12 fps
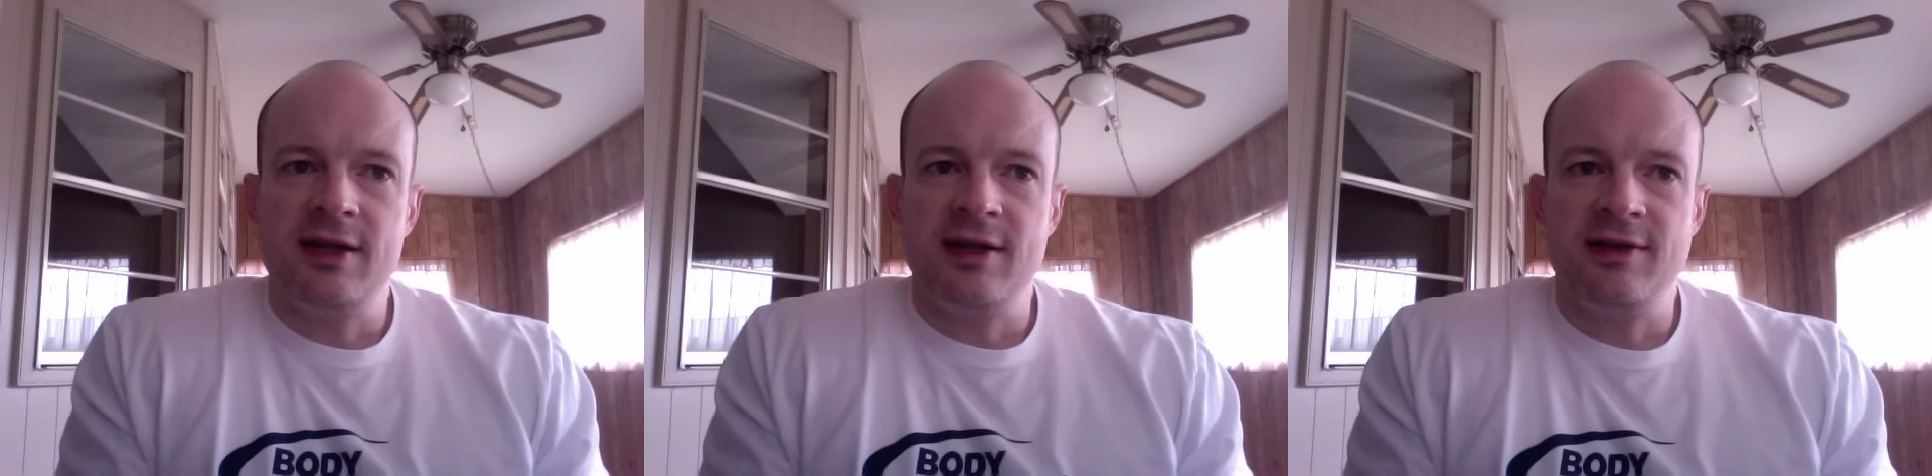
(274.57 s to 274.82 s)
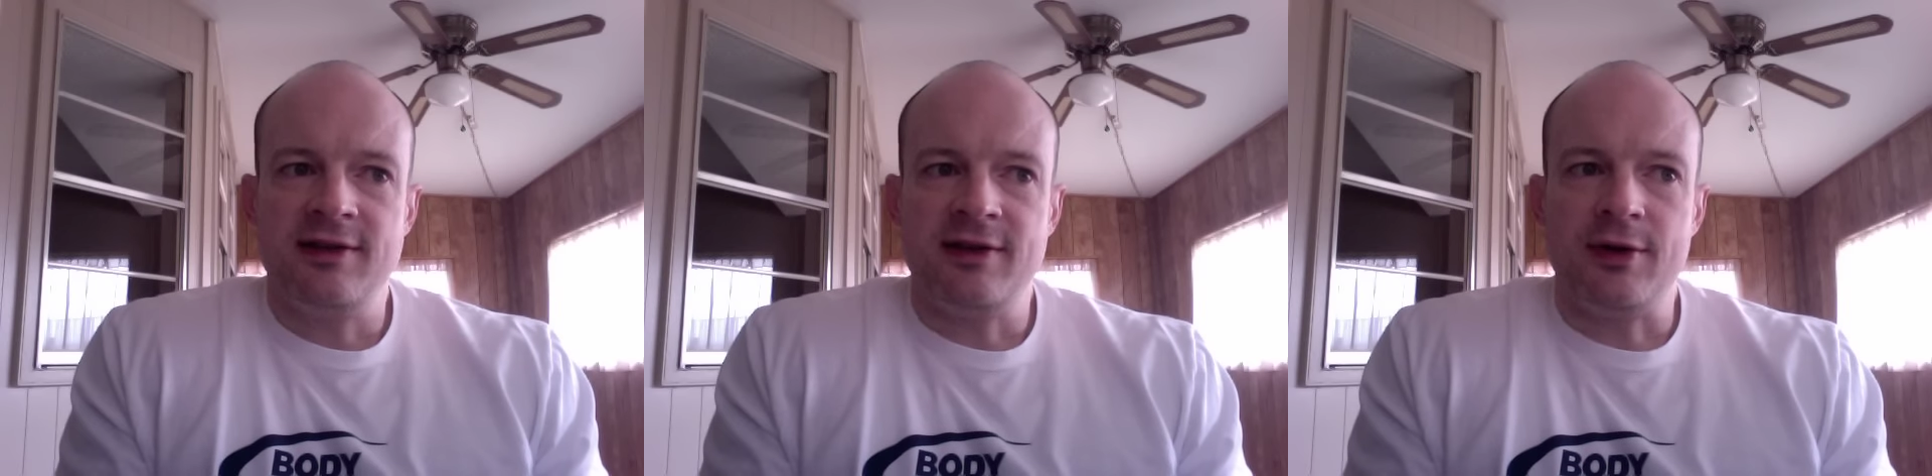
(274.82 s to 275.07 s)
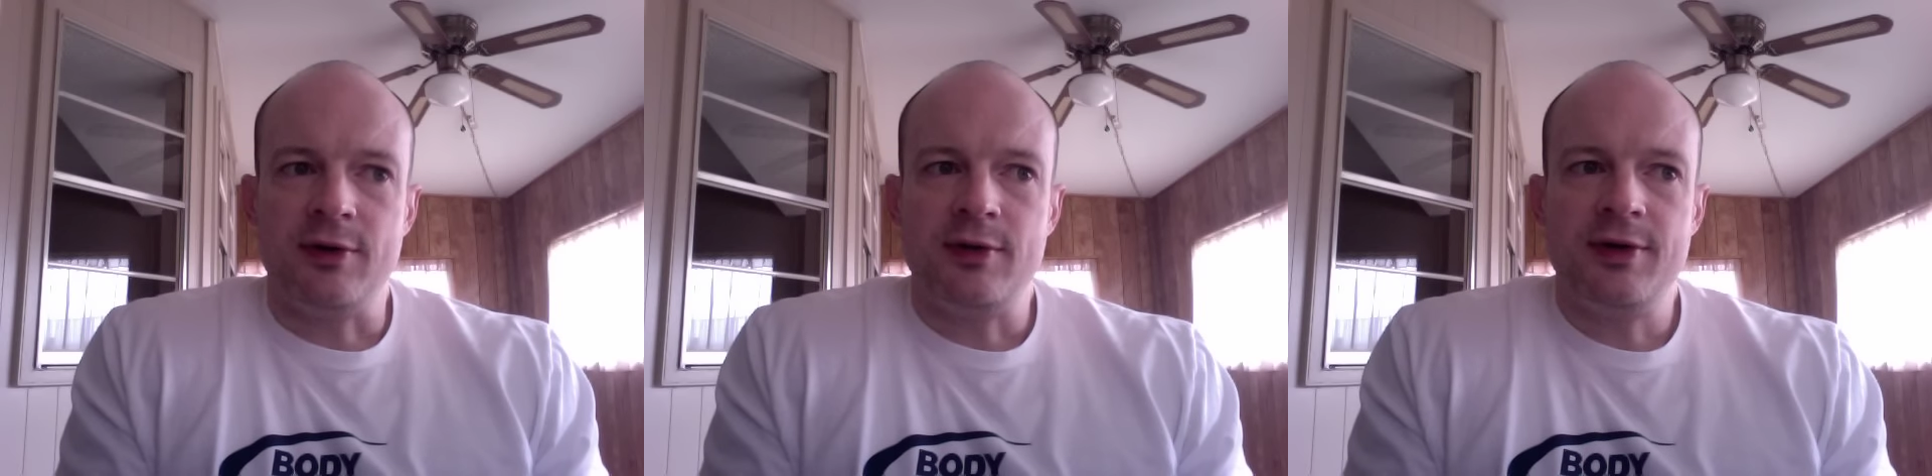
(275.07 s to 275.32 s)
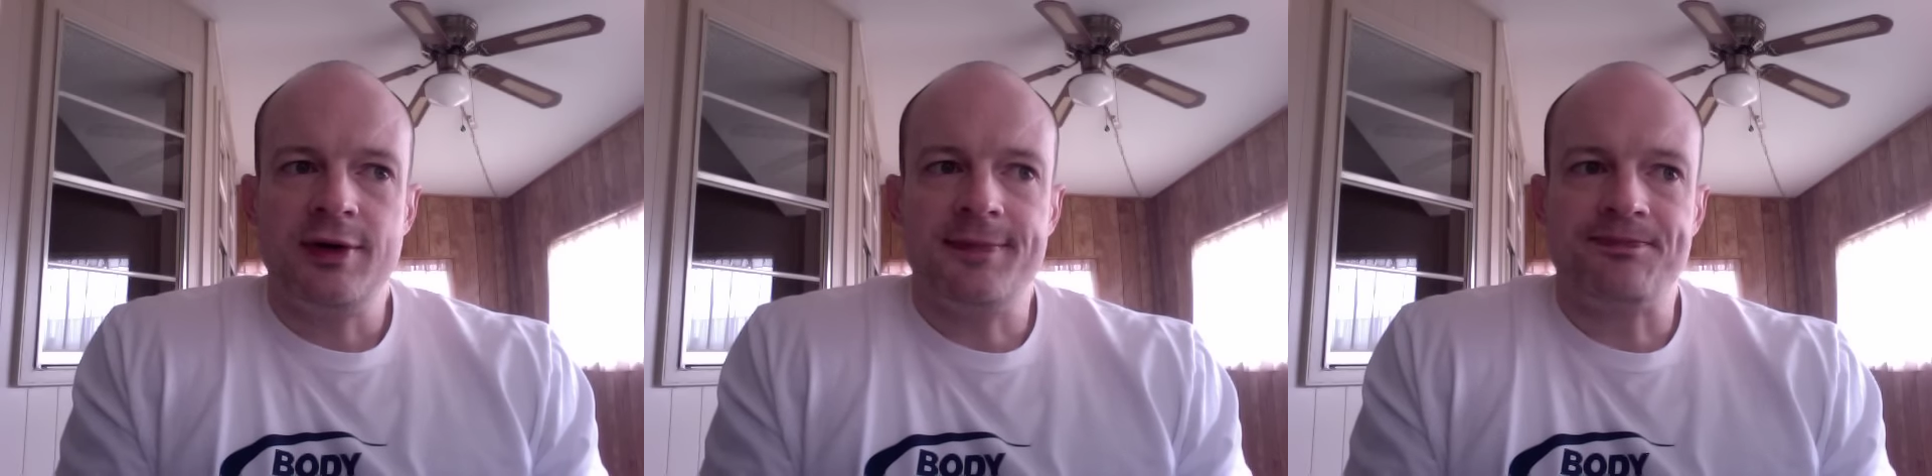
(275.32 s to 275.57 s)

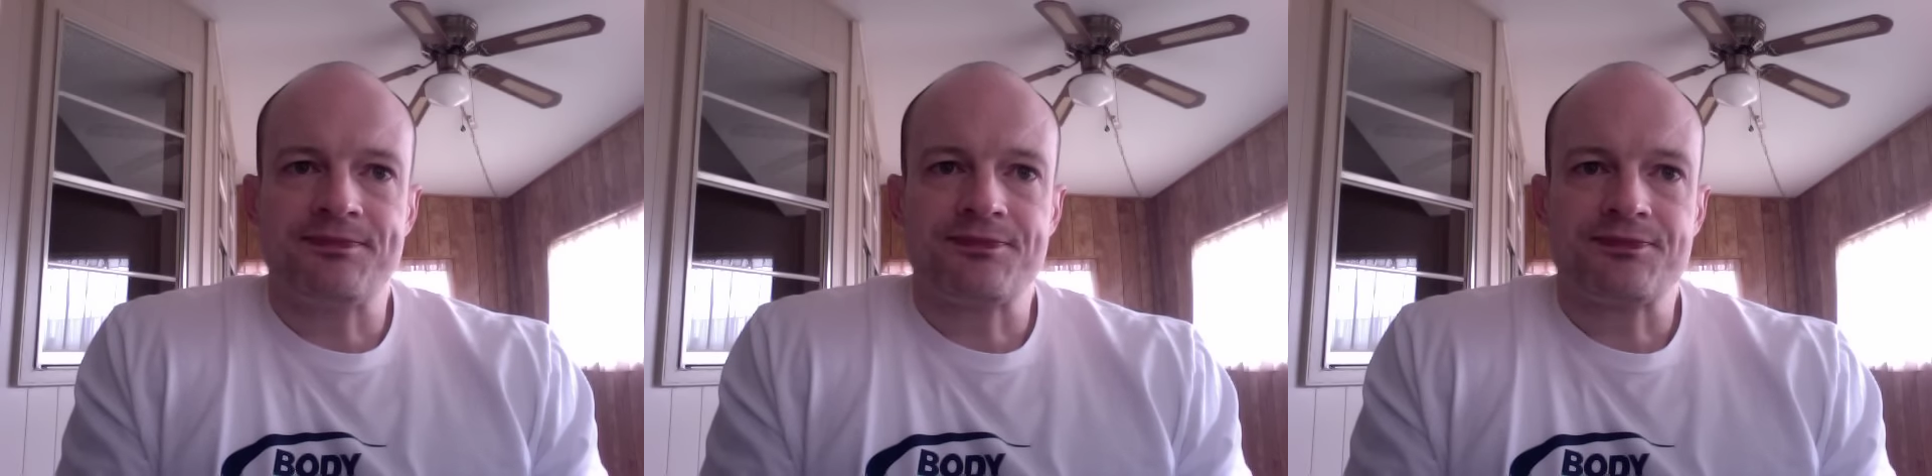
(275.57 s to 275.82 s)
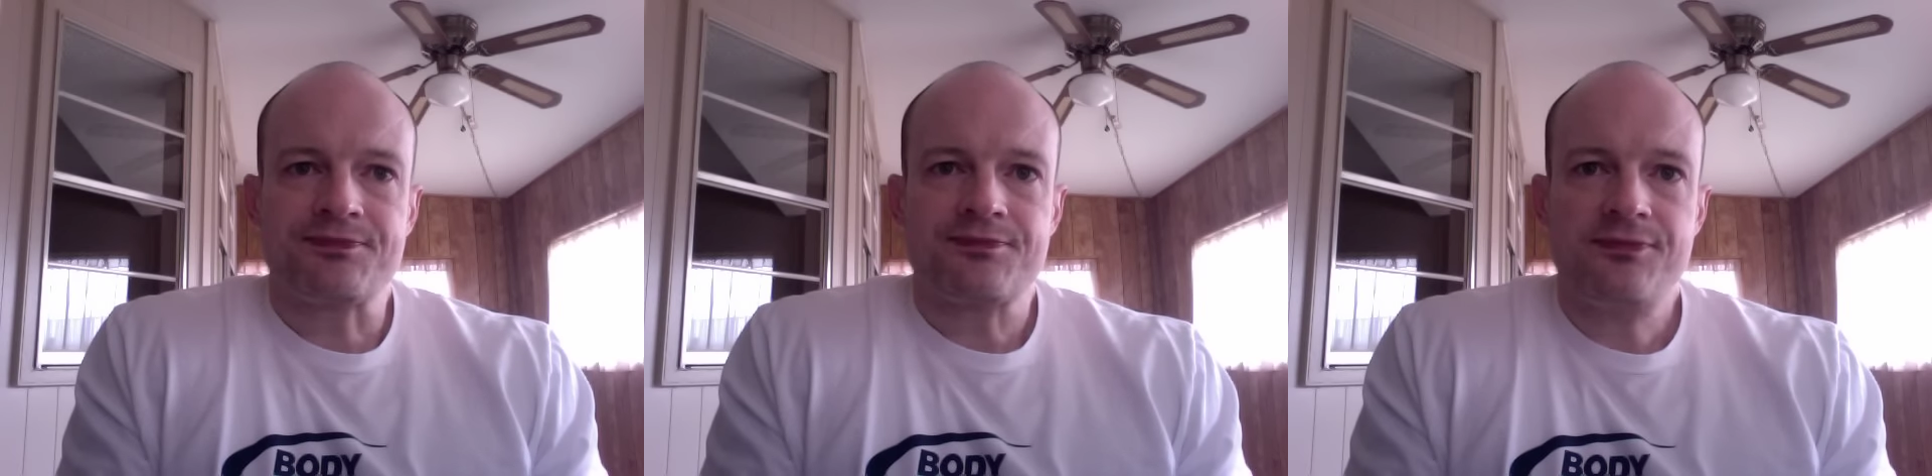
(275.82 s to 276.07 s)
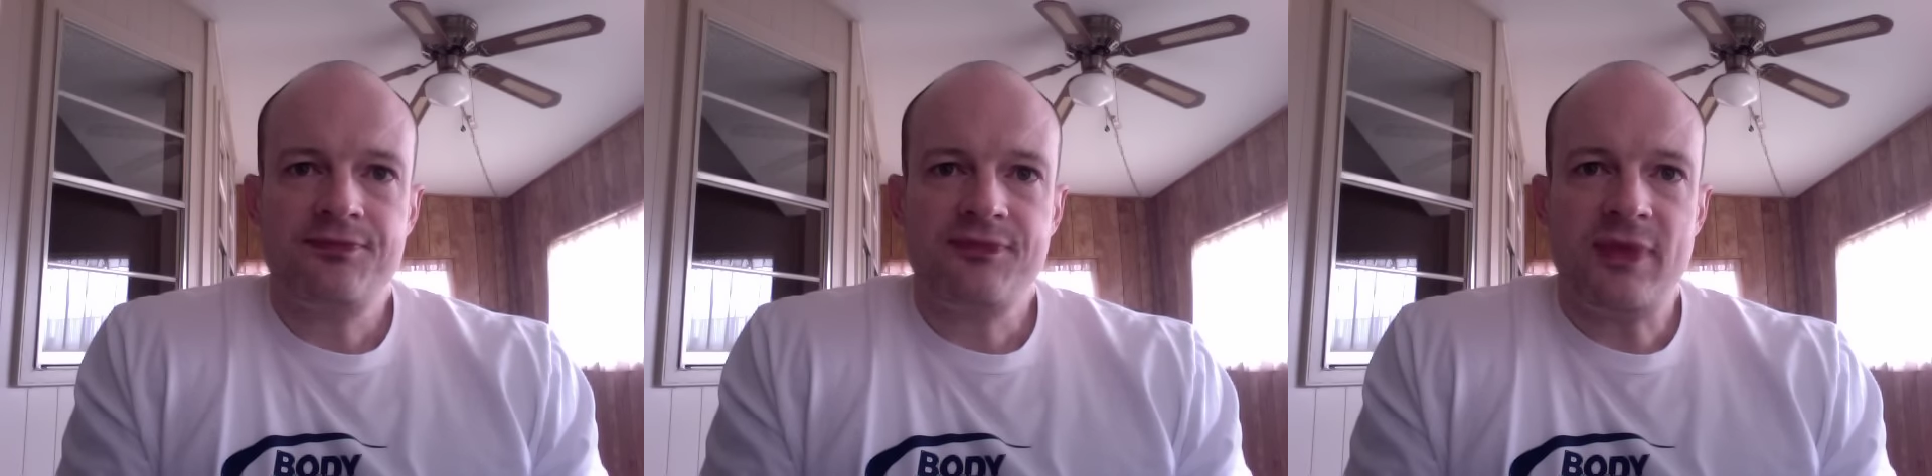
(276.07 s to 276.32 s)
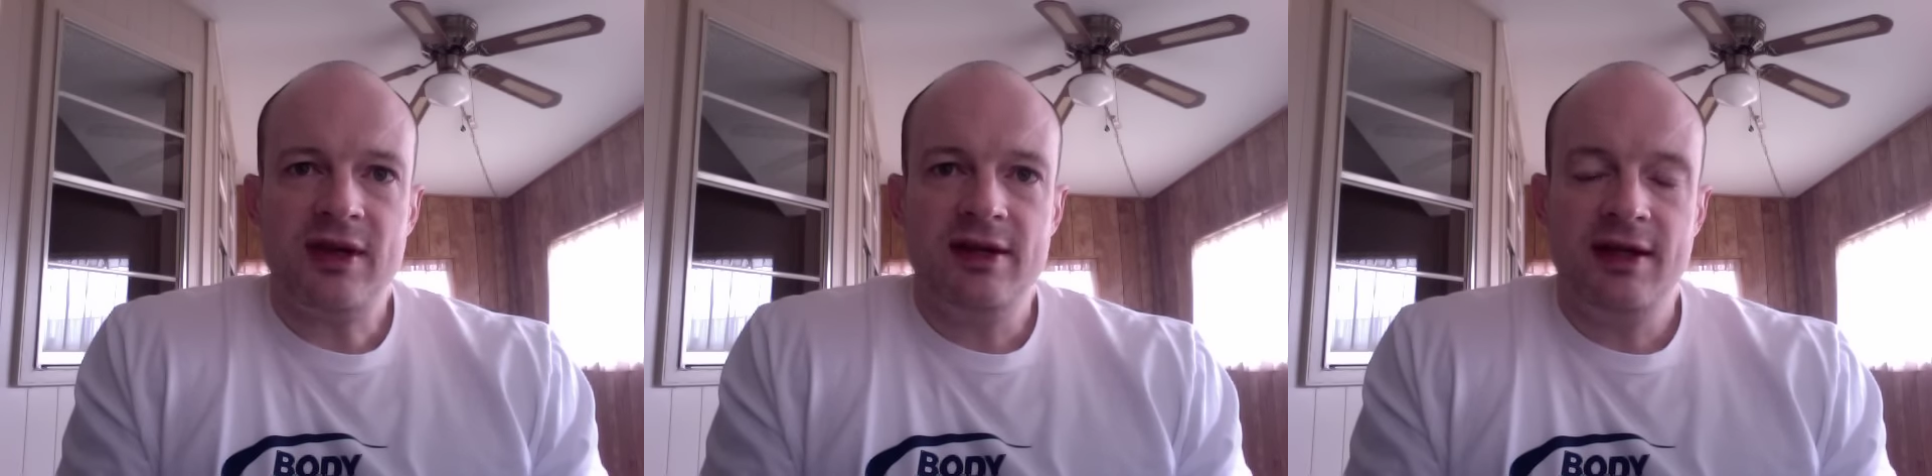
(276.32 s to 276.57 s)
So,
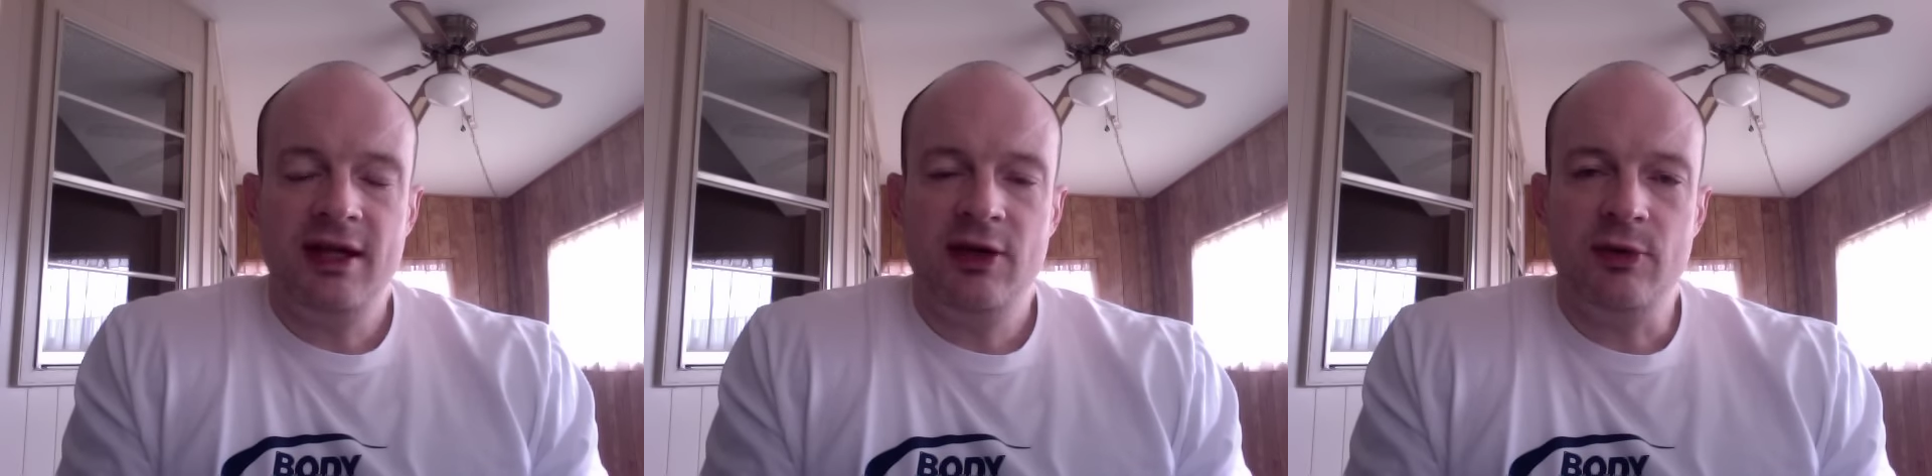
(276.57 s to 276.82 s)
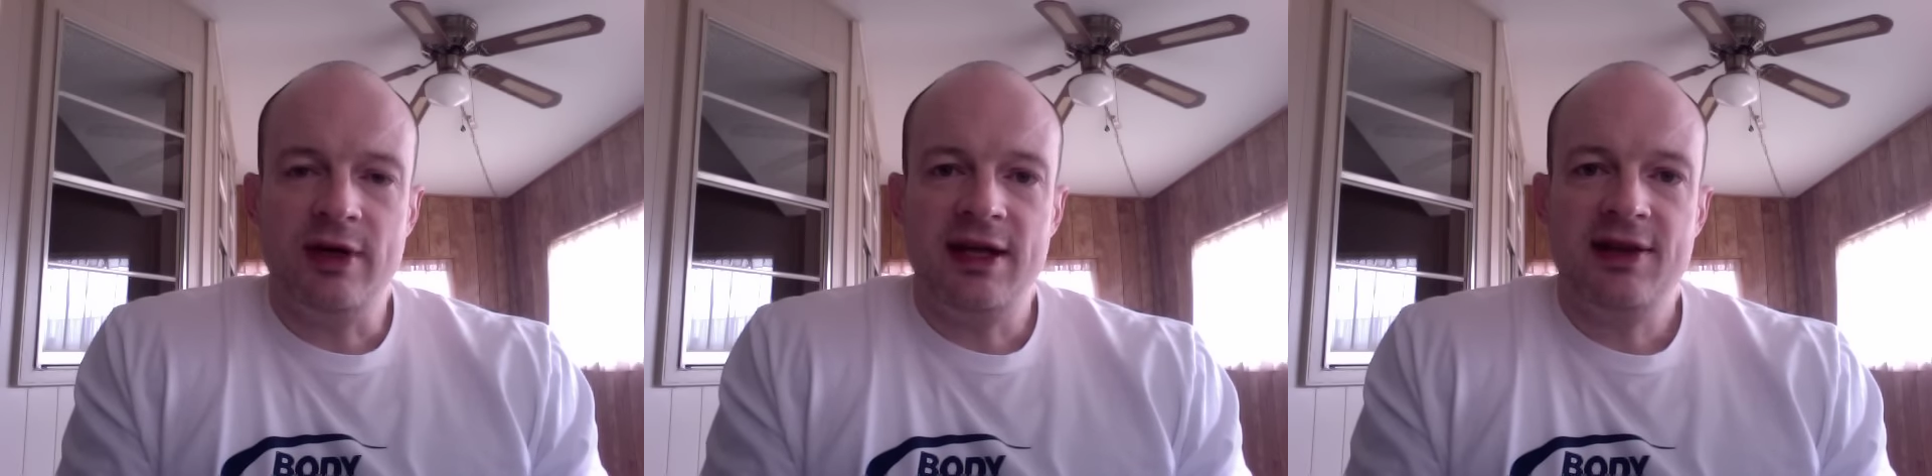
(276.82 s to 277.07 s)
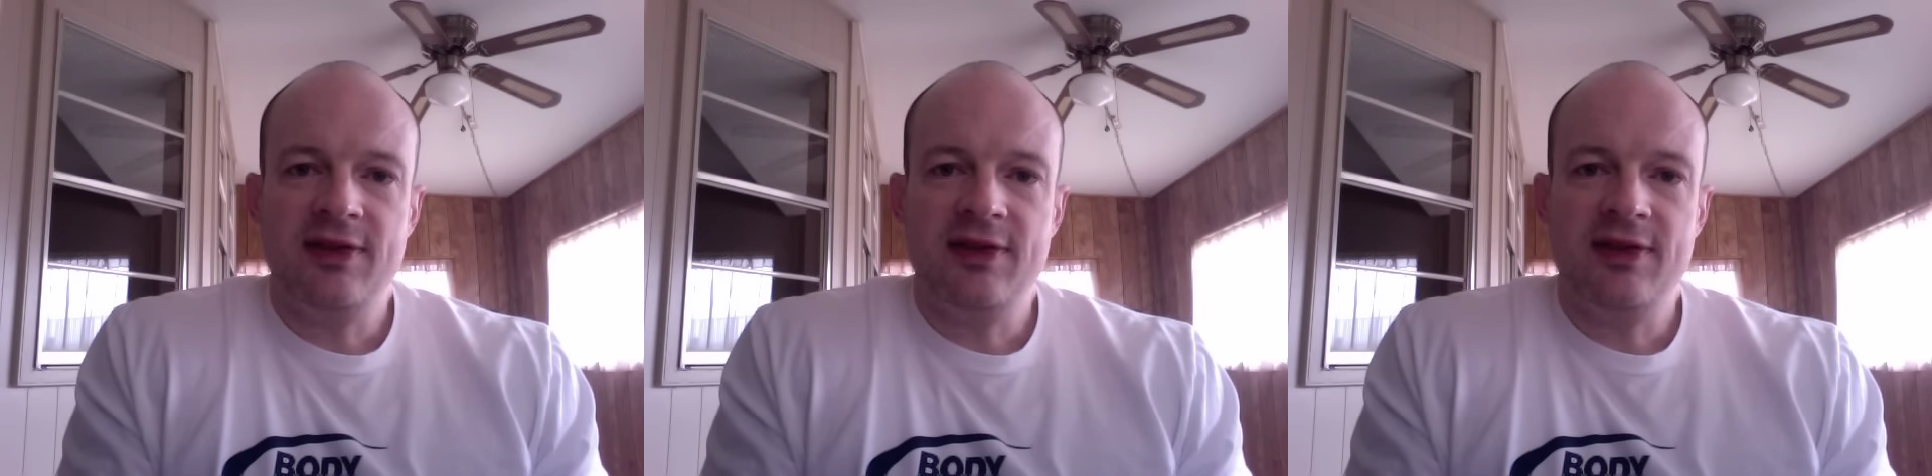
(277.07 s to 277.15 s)
anyway,